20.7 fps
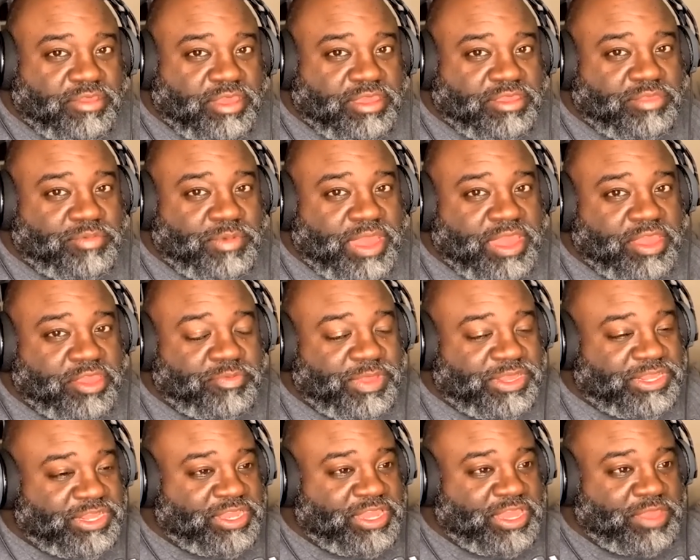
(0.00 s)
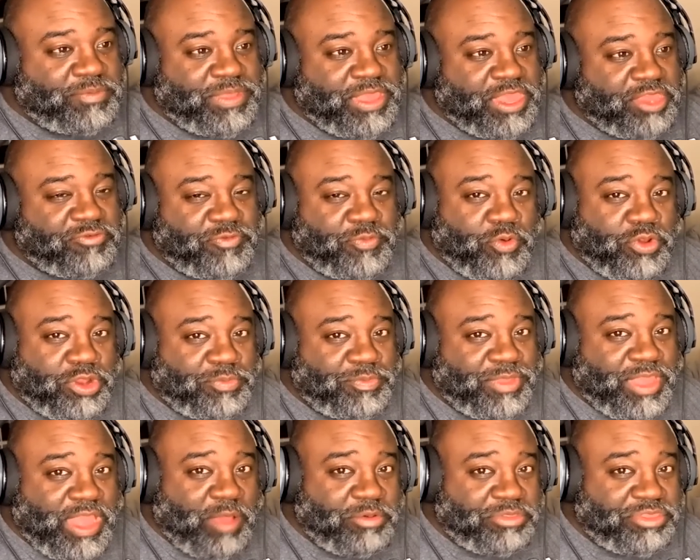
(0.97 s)
If somebody else mentioned a TPS report to me,
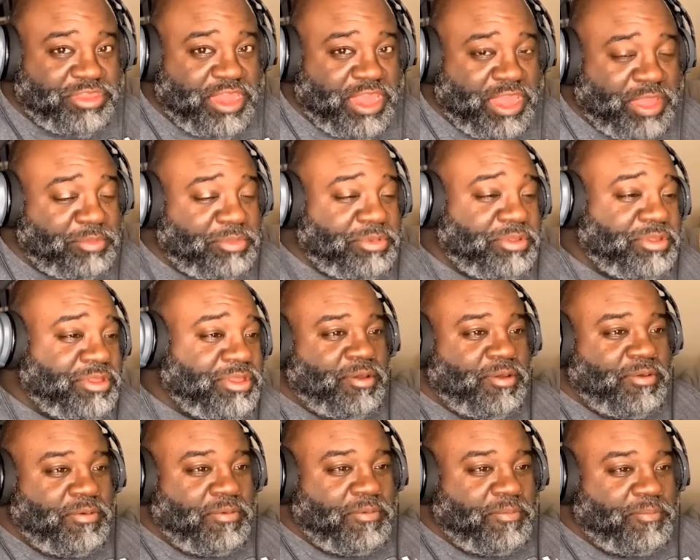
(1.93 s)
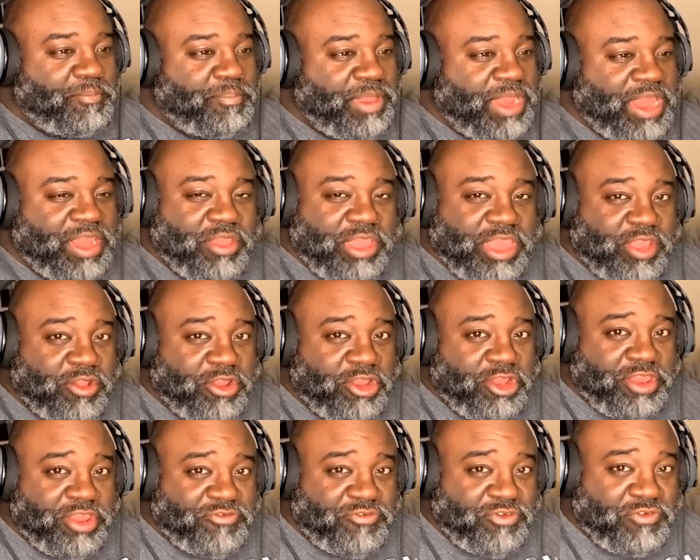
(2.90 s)
I would snap. But I know he's going to hear
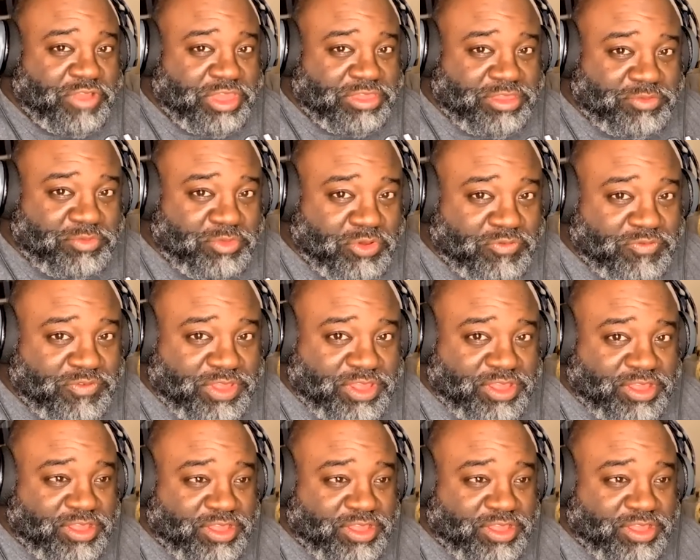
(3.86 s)
this for the rest of the movie.